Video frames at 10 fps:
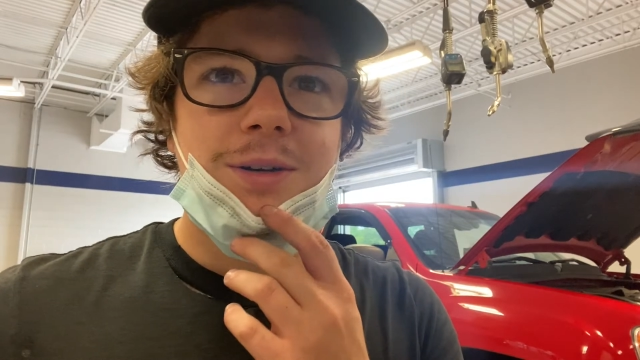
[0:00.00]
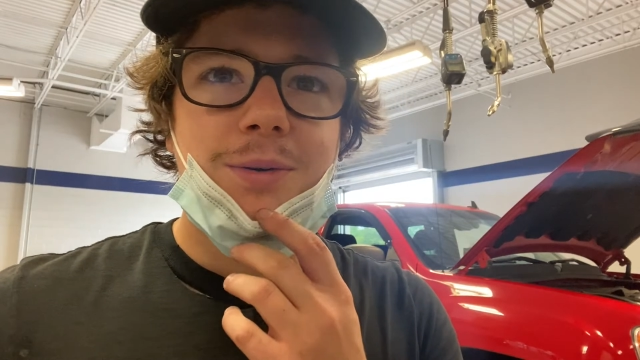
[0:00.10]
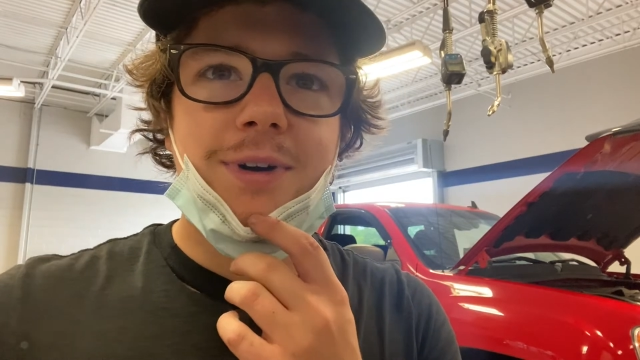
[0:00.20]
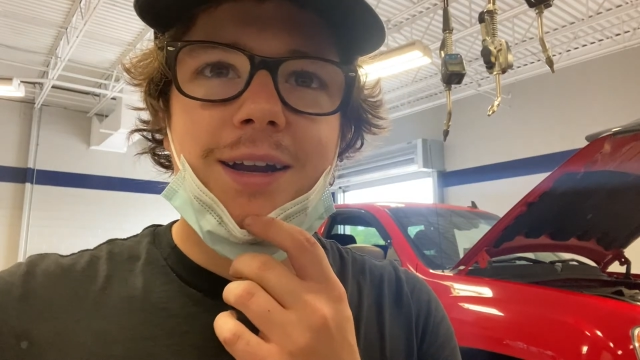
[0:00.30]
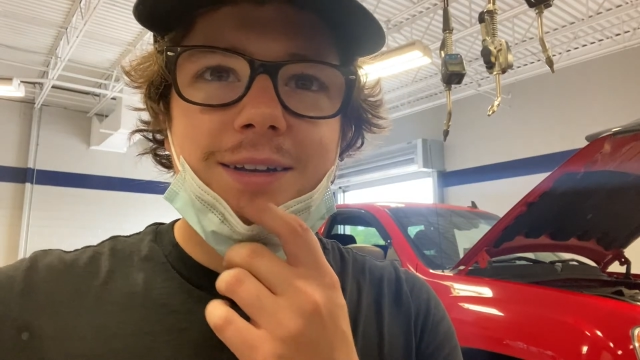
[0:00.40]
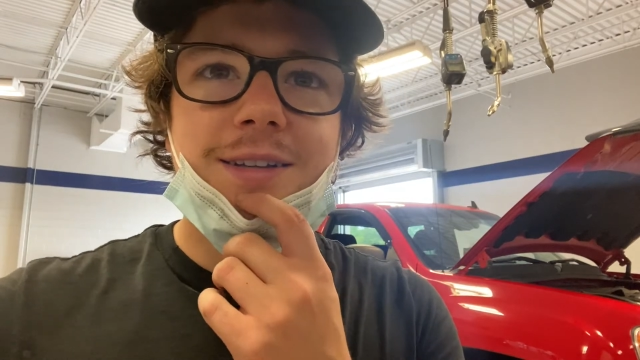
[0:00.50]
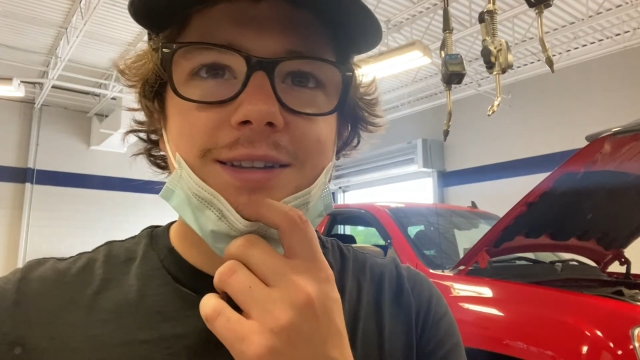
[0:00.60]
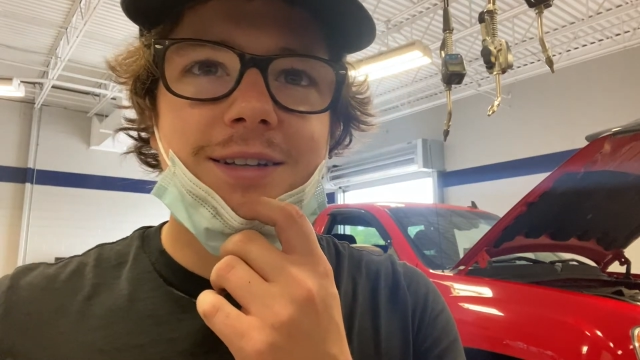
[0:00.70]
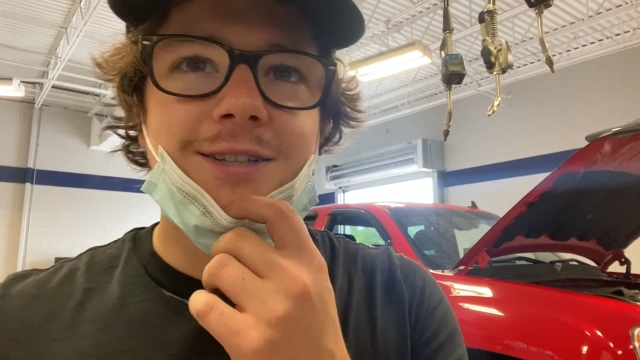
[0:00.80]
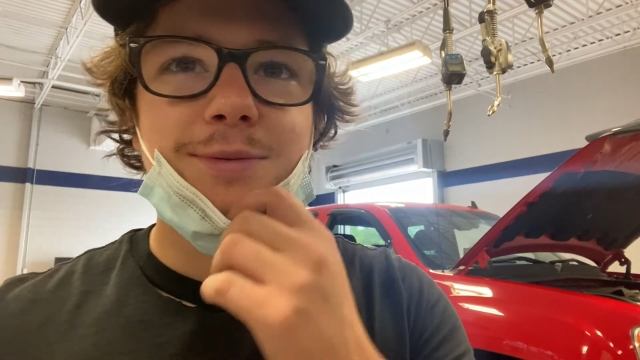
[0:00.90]
when I did
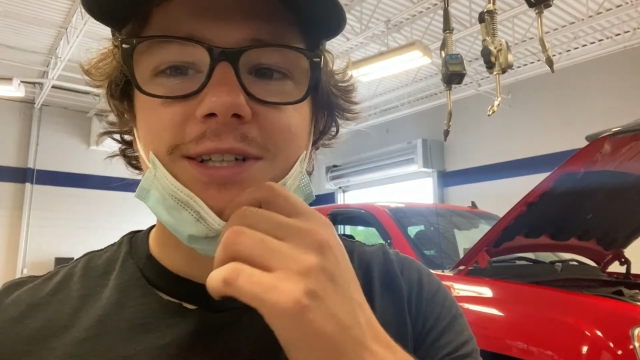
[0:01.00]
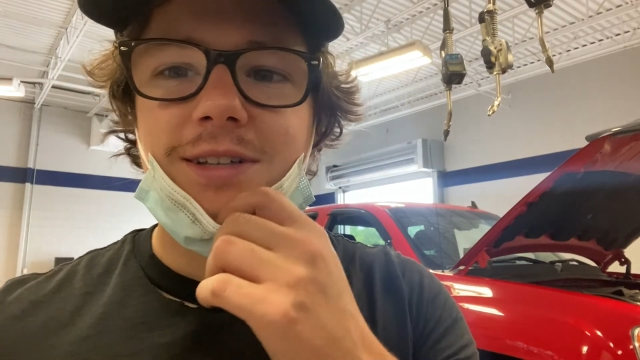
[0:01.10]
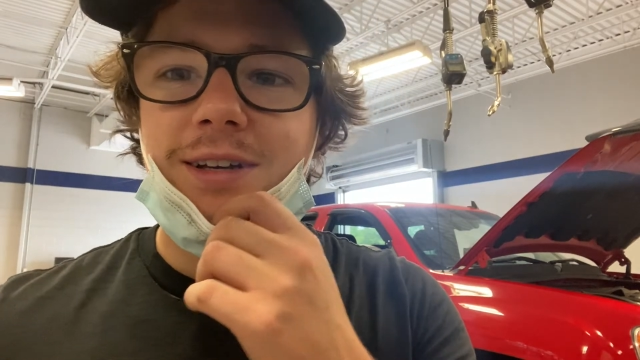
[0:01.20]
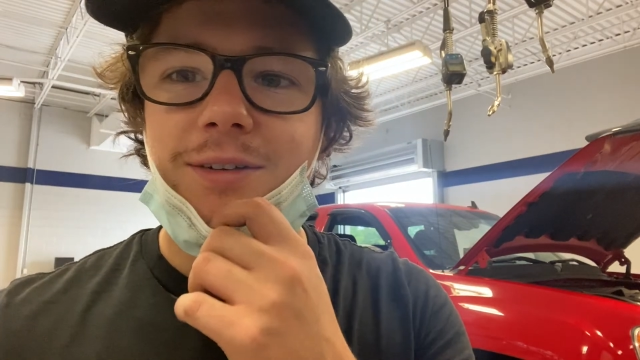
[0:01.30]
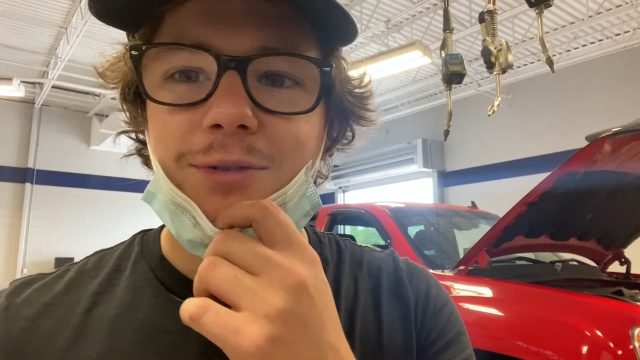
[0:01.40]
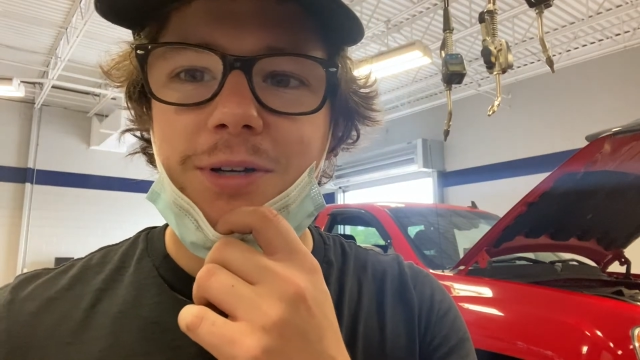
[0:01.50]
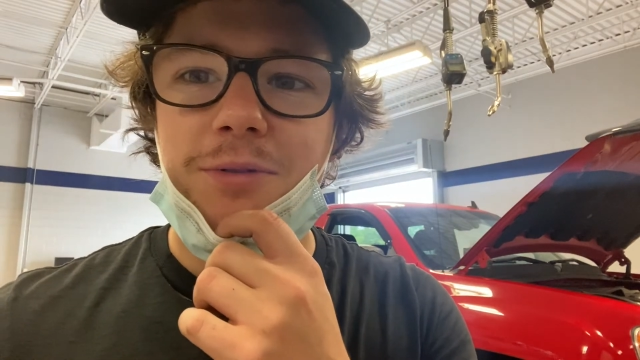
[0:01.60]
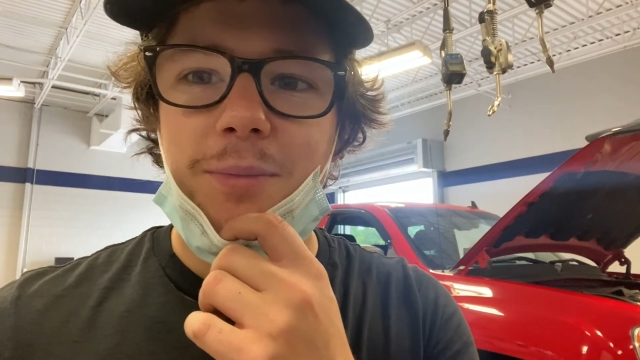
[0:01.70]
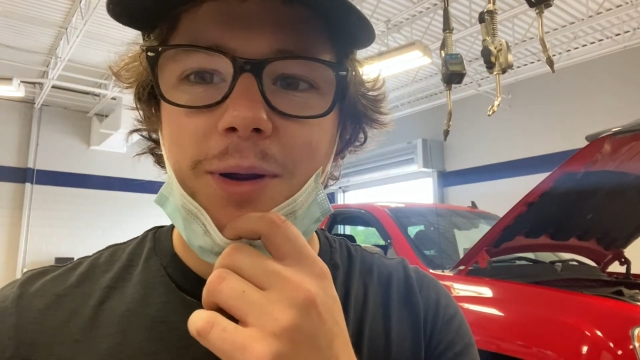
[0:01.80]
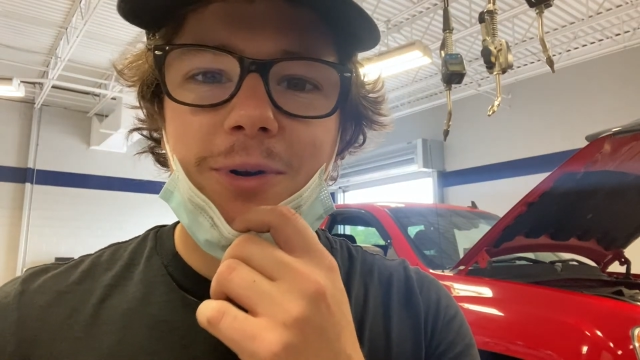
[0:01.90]
this because I never can
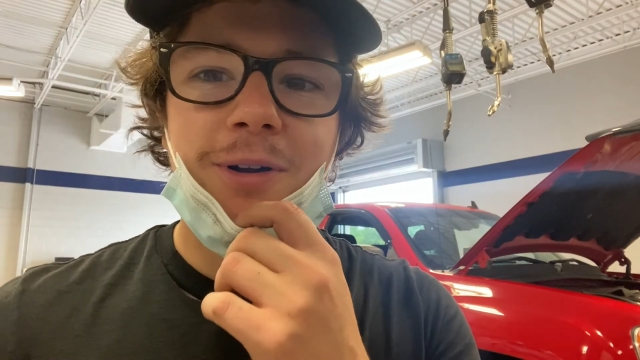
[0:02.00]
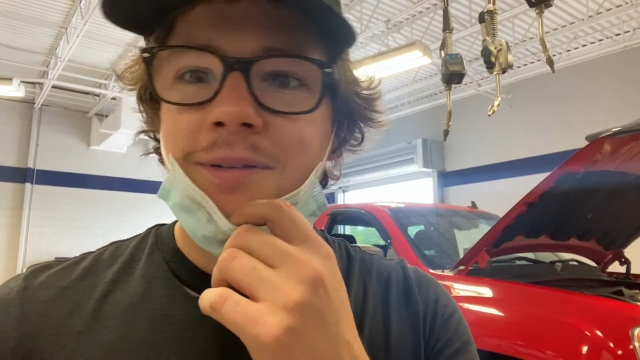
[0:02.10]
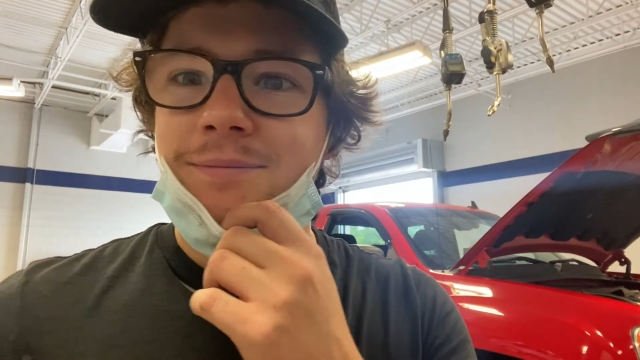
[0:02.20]
remember.